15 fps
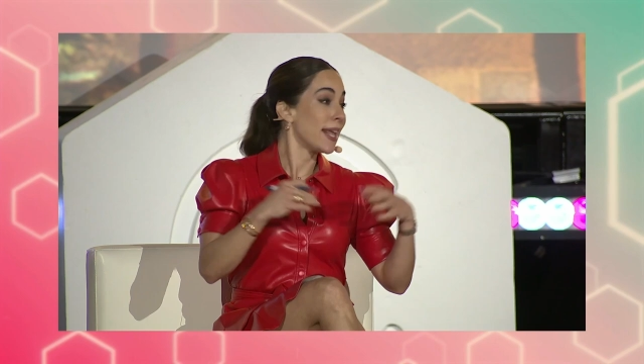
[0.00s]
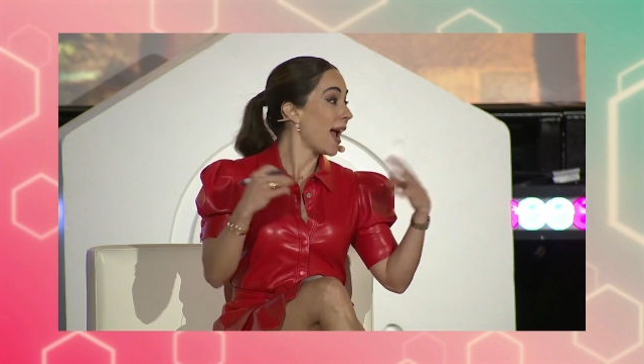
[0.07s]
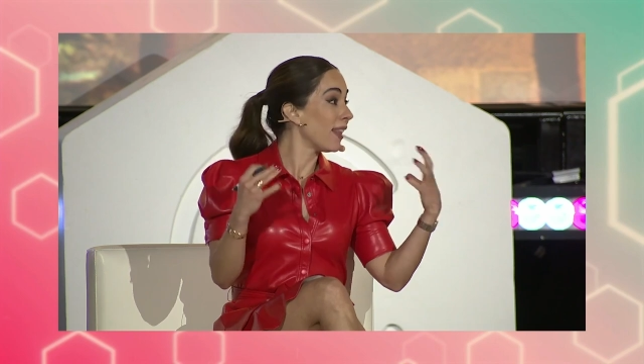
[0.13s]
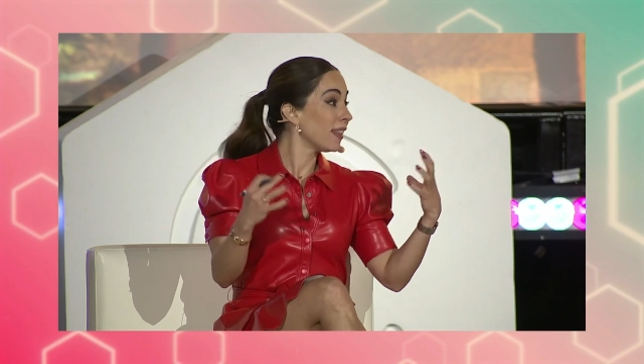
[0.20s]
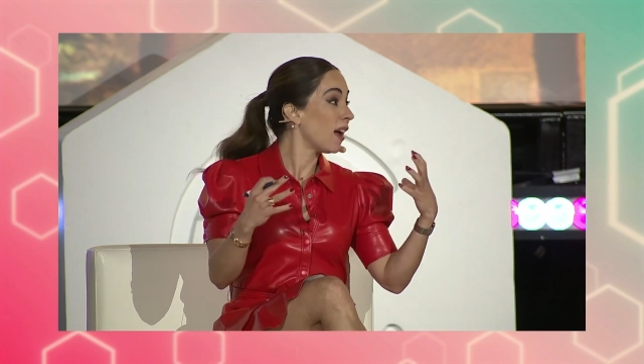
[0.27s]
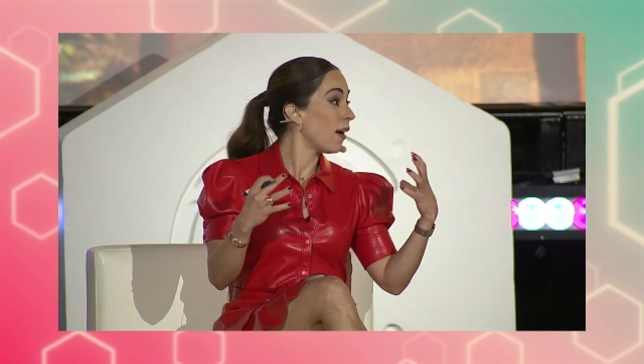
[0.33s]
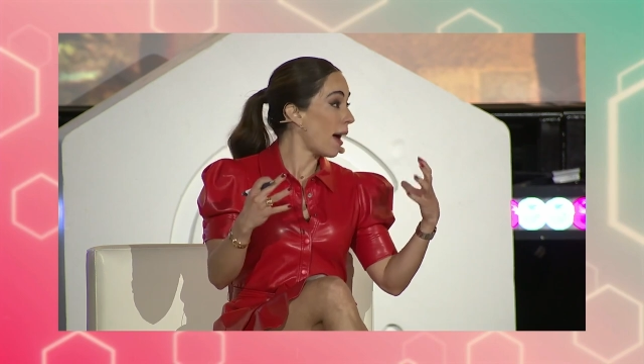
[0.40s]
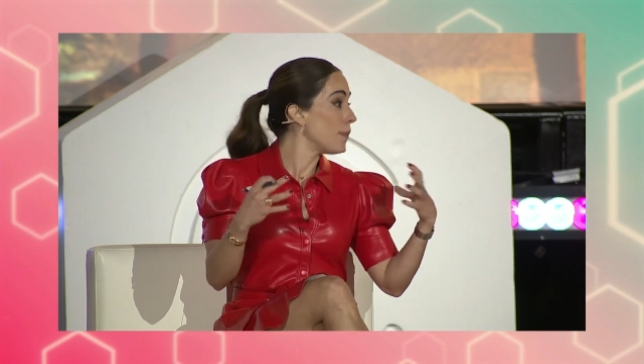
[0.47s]

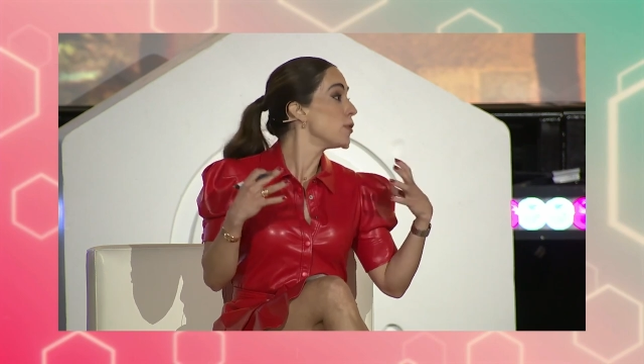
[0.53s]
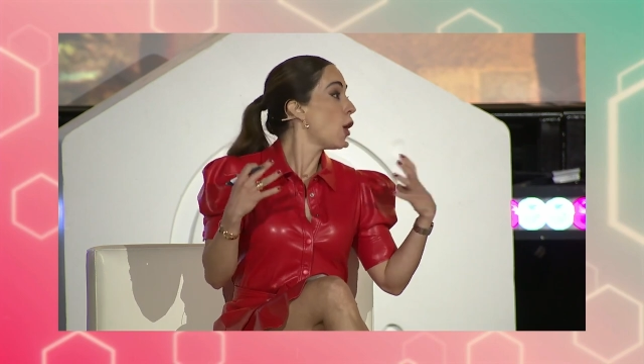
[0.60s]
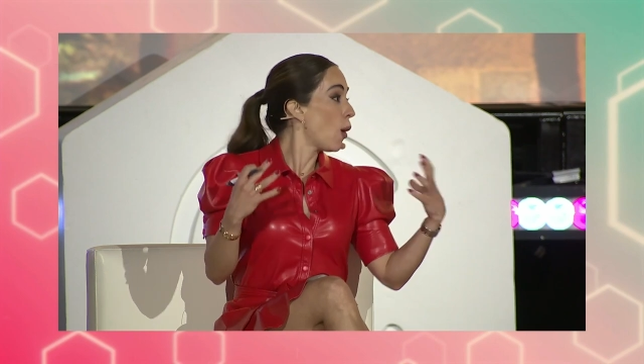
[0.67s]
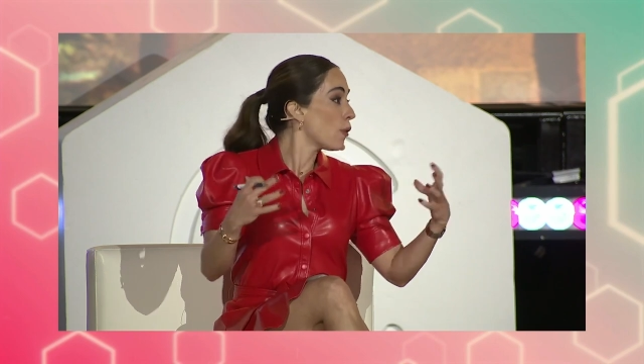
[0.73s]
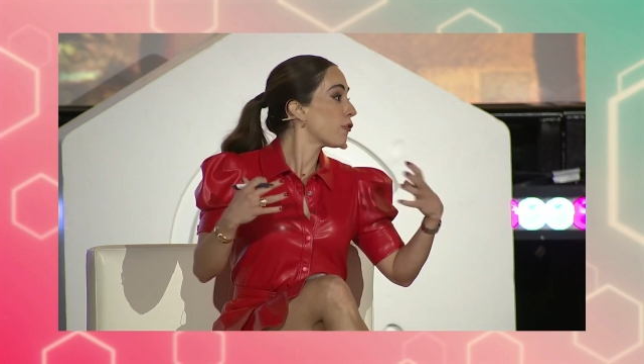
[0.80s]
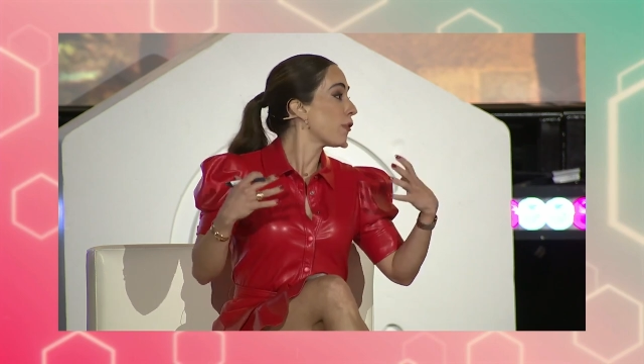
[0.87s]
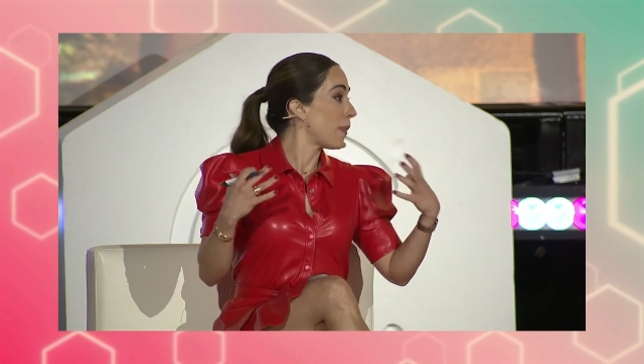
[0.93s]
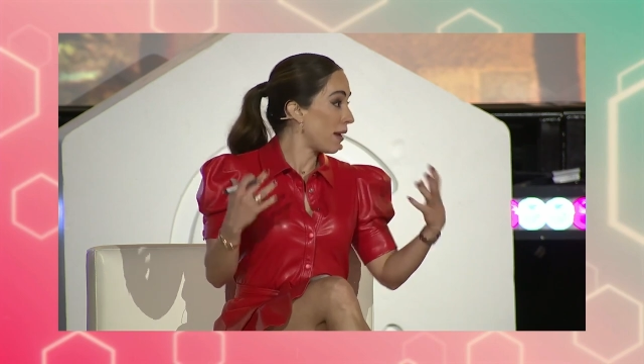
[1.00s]
I'm known
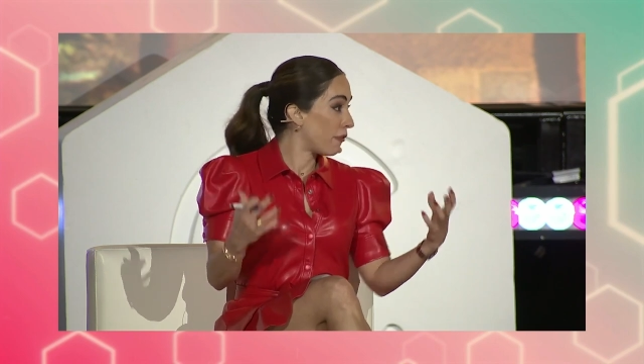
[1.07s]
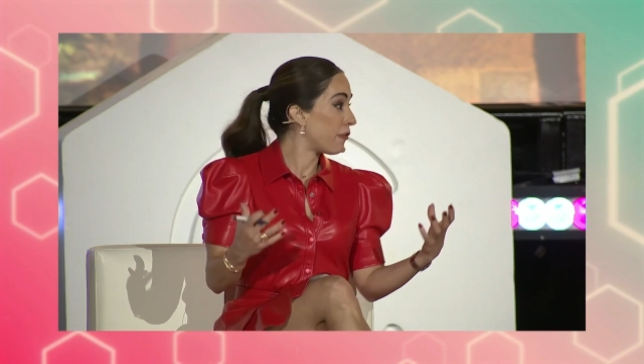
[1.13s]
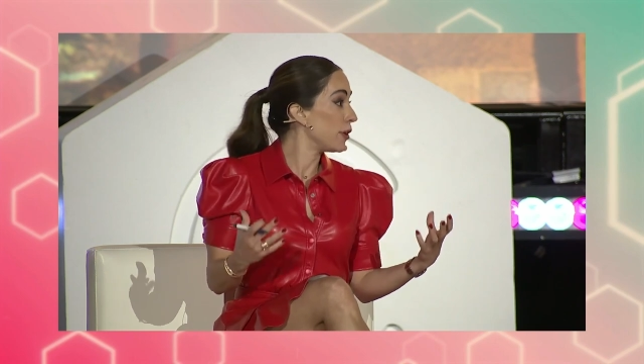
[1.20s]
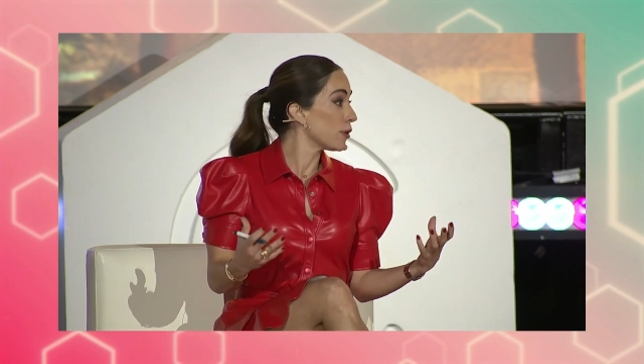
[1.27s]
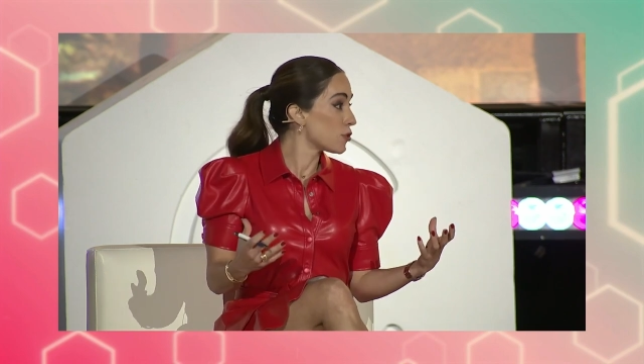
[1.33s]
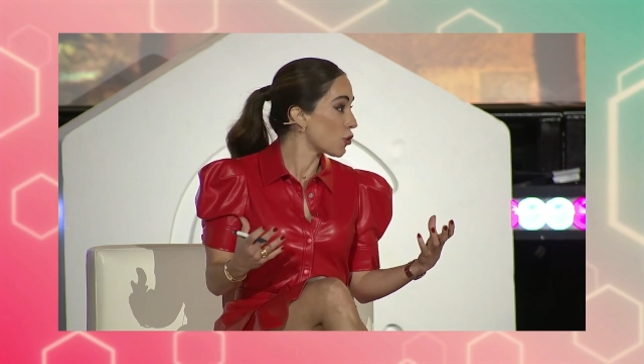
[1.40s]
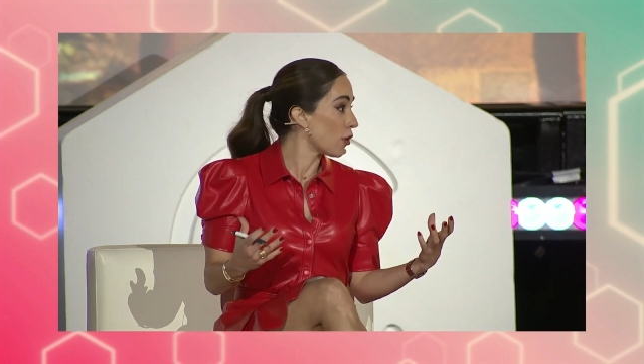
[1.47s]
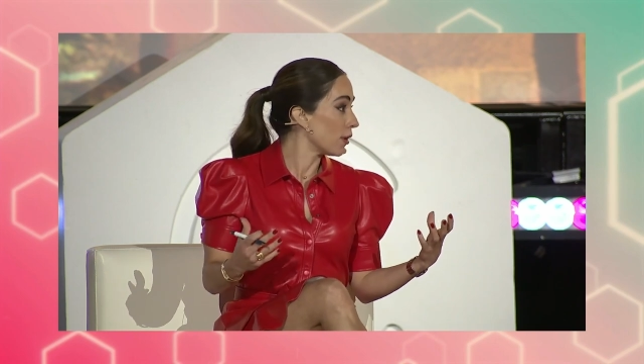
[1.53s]
for my
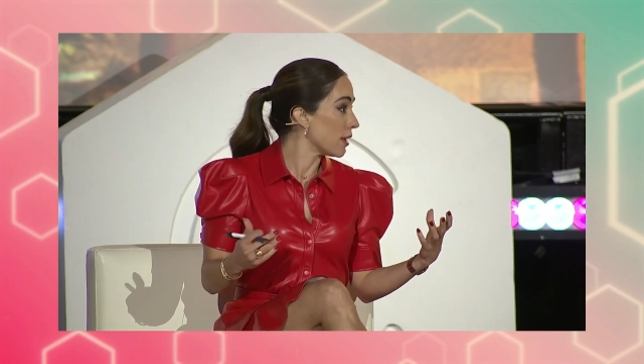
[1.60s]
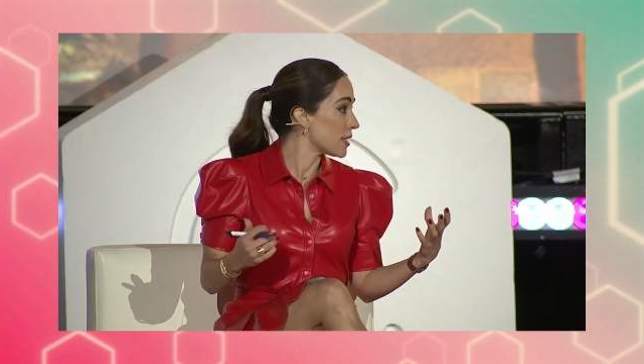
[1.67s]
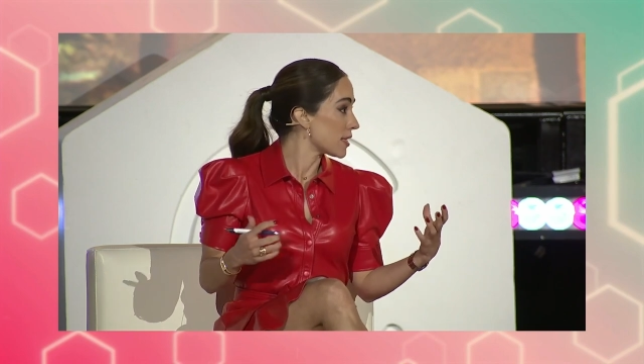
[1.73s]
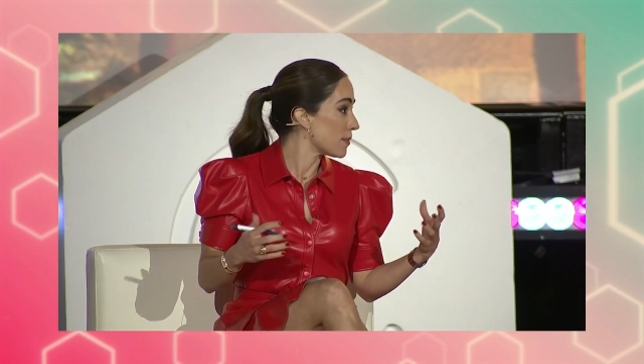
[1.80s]
field journalism,